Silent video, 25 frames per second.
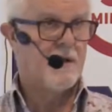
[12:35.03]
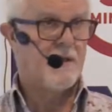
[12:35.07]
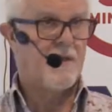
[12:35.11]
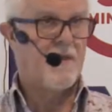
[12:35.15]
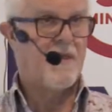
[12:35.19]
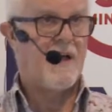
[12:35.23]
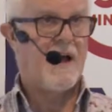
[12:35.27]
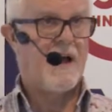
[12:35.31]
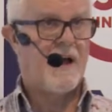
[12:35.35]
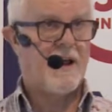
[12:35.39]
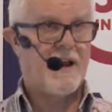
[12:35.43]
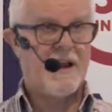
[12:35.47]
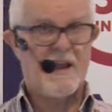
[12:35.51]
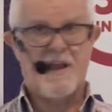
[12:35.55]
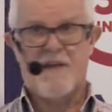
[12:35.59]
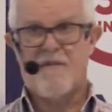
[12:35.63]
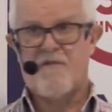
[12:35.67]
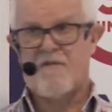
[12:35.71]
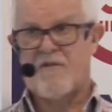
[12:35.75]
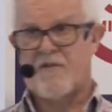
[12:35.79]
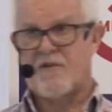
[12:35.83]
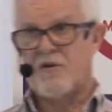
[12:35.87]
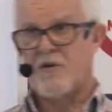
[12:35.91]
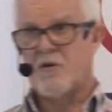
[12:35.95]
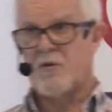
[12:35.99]
that
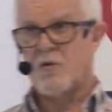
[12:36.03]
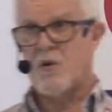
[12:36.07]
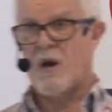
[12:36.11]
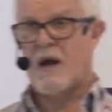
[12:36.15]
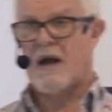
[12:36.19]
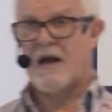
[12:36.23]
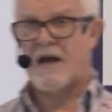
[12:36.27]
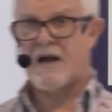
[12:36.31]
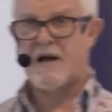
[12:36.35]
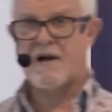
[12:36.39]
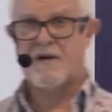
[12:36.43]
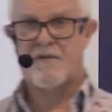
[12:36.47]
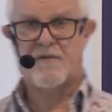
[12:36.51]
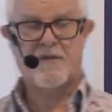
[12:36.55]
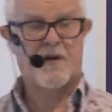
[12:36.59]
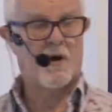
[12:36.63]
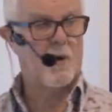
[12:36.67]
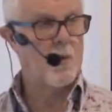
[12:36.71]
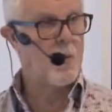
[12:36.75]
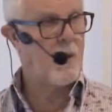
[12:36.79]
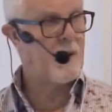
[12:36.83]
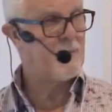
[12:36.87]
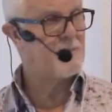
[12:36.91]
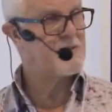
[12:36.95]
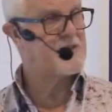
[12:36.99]
if you have a
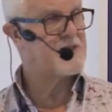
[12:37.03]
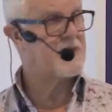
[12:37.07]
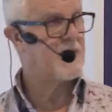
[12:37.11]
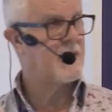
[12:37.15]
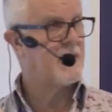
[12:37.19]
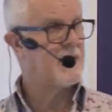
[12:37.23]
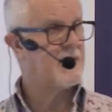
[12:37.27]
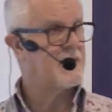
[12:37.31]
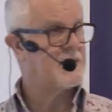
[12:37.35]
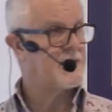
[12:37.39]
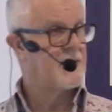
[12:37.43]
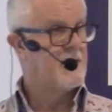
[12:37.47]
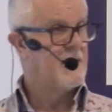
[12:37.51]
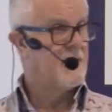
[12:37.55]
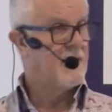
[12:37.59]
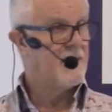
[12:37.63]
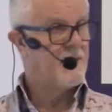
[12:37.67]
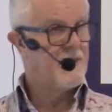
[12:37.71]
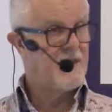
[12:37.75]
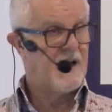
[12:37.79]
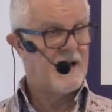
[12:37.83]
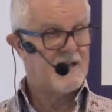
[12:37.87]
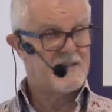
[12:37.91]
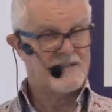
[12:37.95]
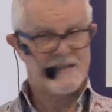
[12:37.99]
website
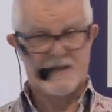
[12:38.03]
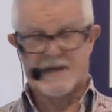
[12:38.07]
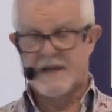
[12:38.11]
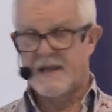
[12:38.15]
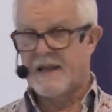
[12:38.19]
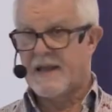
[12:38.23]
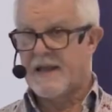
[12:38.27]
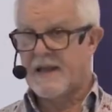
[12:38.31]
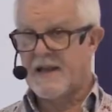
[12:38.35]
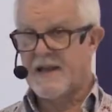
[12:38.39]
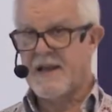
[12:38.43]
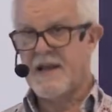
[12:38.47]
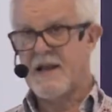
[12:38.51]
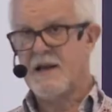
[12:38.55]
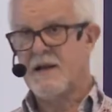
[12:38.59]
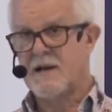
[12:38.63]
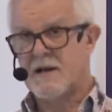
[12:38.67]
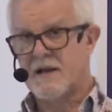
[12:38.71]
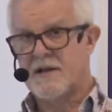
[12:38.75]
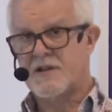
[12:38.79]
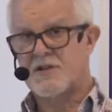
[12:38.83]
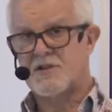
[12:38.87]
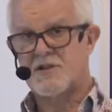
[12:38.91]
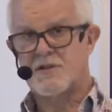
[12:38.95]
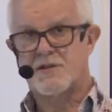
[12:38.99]
that's in
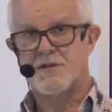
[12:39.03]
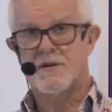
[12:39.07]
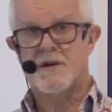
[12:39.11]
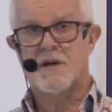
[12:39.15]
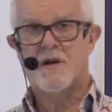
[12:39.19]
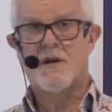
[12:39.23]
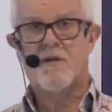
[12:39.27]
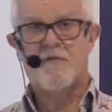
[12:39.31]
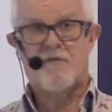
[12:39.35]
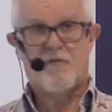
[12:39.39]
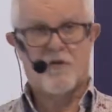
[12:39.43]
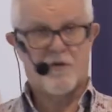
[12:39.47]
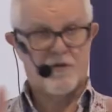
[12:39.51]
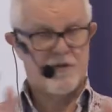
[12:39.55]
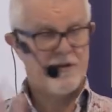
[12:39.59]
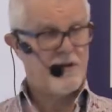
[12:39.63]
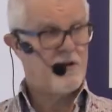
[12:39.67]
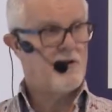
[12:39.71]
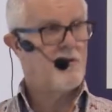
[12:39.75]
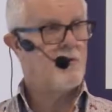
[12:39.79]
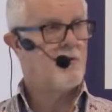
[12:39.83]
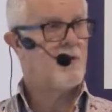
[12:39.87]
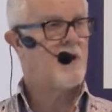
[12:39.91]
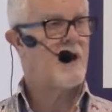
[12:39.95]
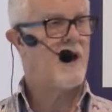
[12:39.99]
English for
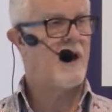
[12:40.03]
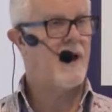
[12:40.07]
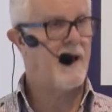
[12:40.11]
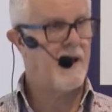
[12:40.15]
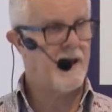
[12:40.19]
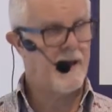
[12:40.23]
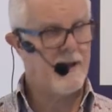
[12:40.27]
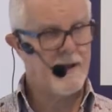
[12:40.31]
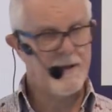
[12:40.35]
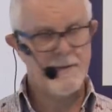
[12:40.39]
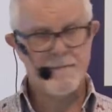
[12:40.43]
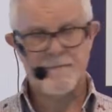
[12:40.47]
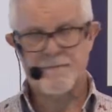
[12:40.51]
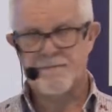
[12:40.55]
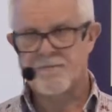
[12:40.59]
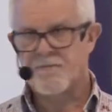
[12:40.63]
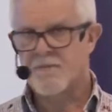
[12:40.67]
the UK,